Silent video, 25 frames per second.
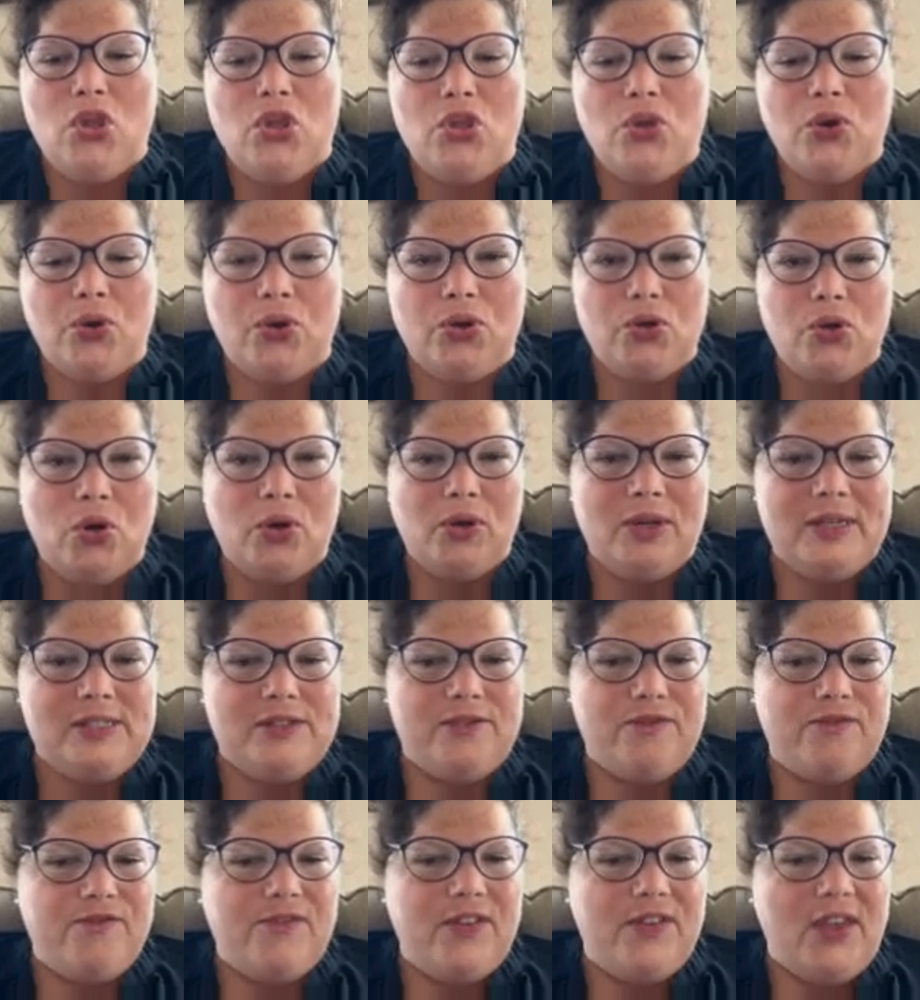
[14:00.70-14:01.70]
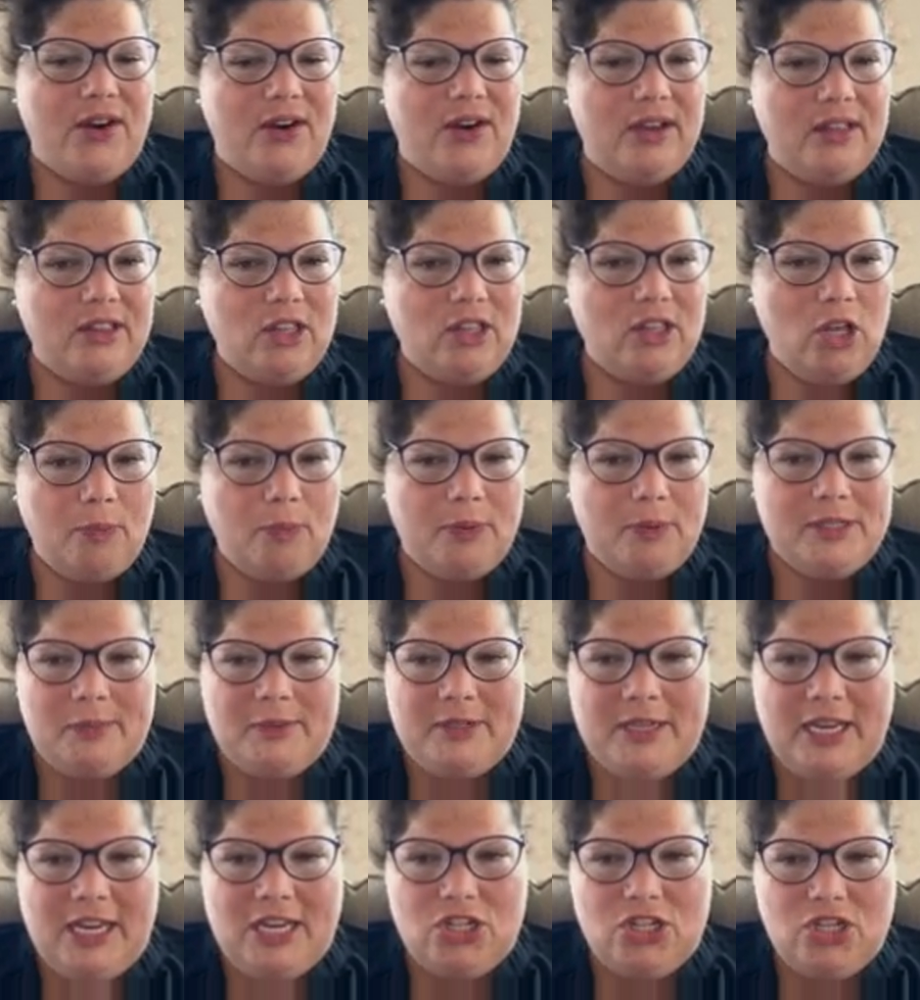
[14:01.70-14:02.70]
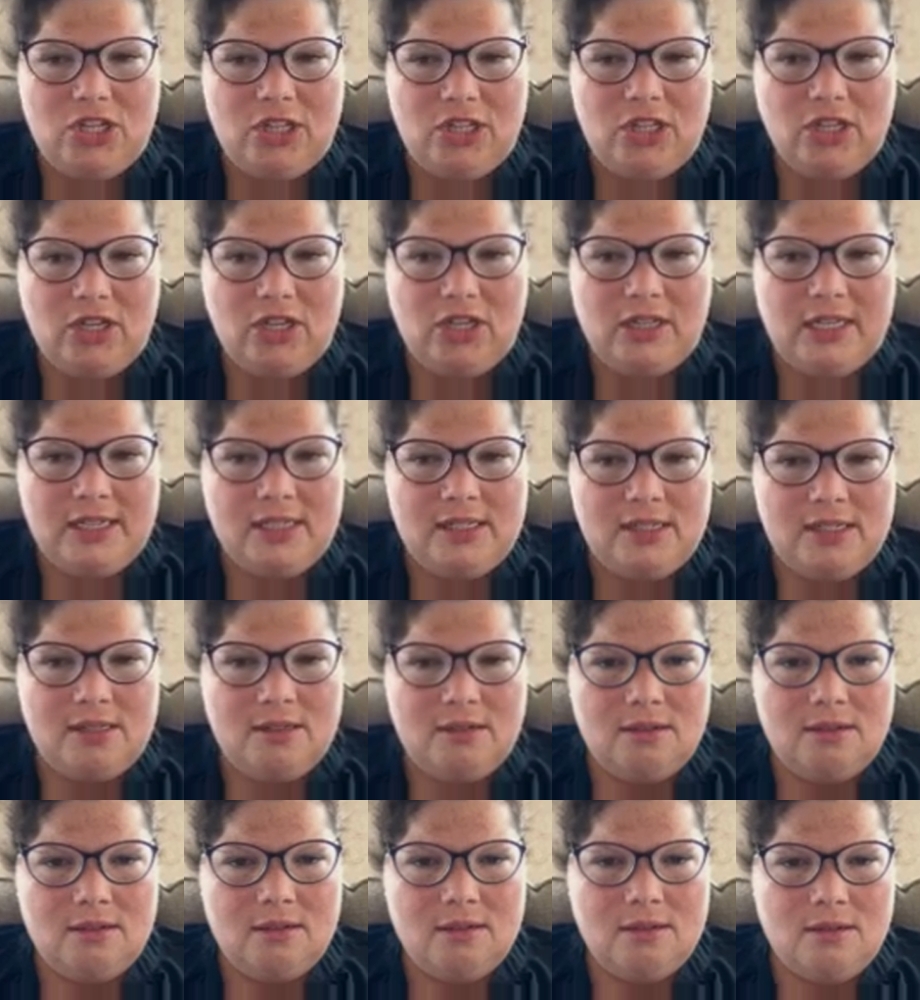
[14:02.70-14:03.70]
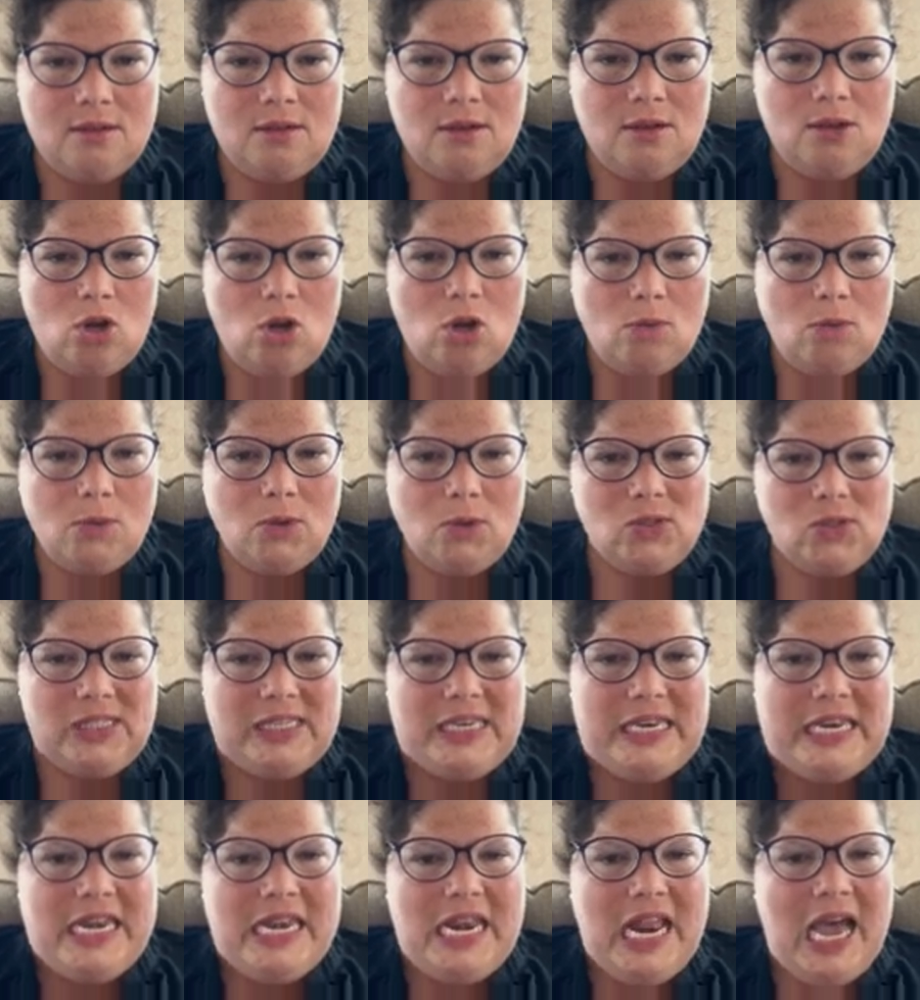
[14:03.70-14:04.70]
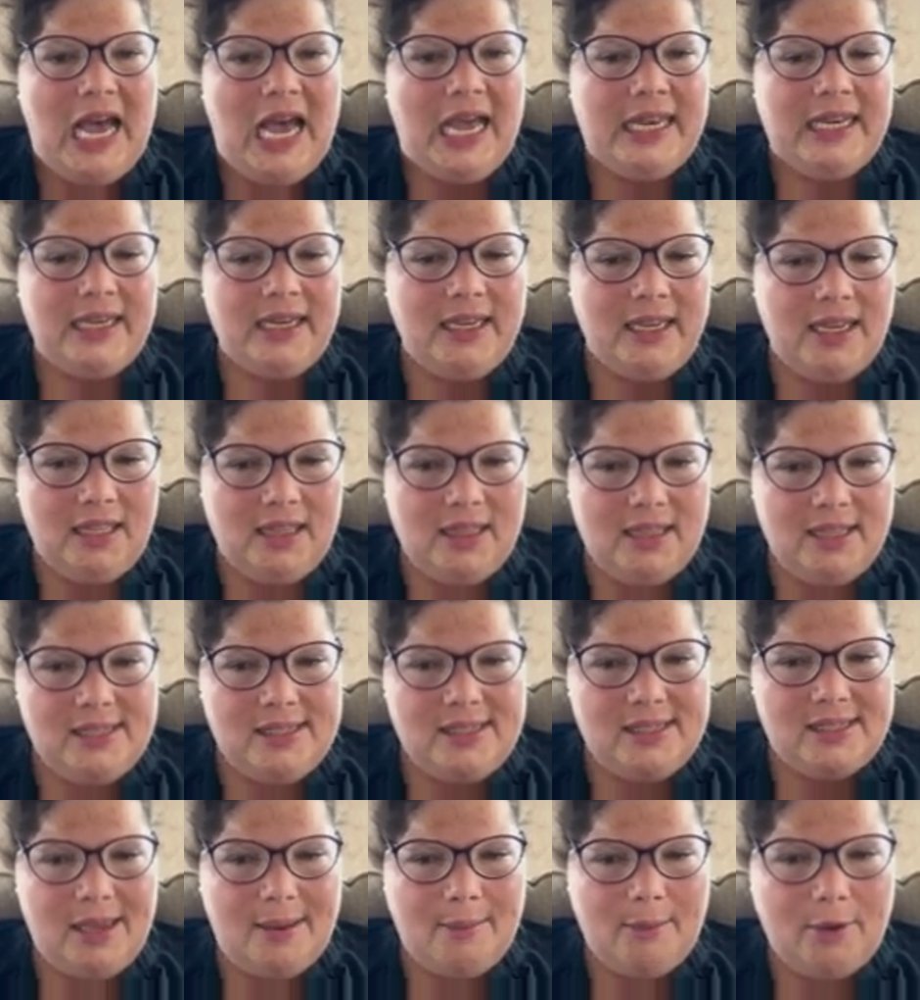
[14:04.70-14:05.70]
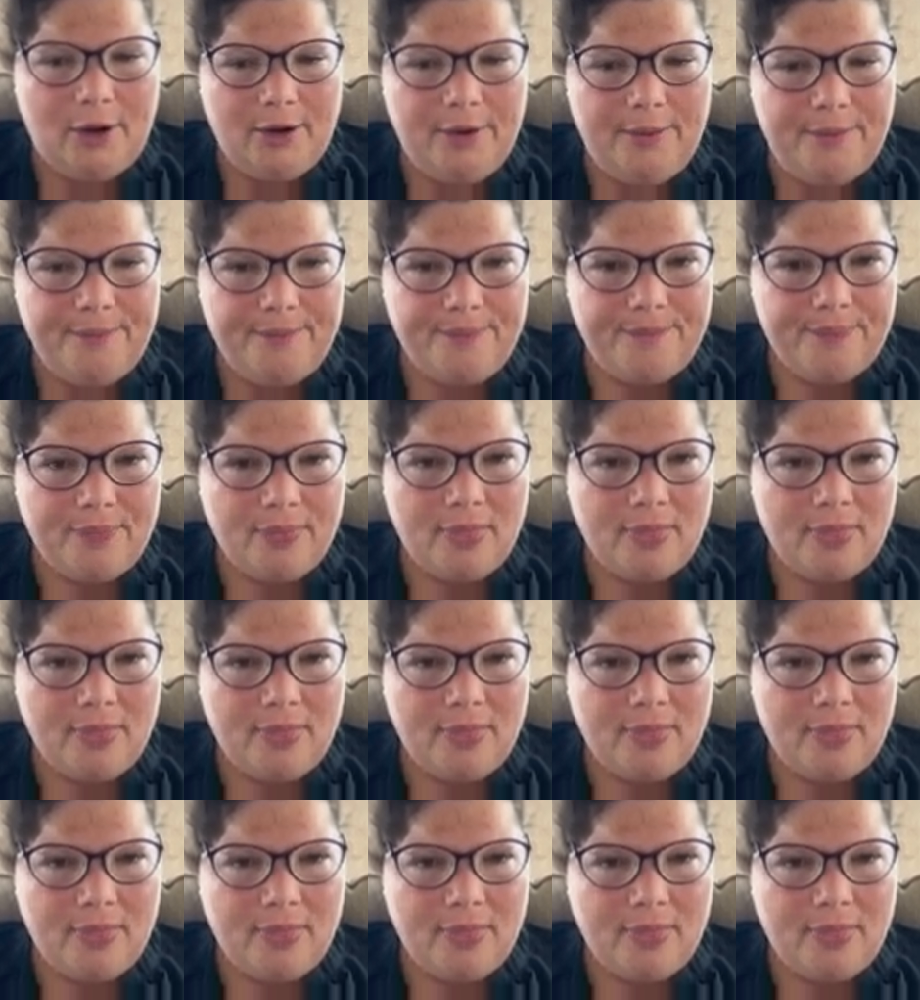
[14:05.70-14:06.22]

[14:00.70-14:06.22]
You can notice very low precipitation. Look at this, almost none in the summer.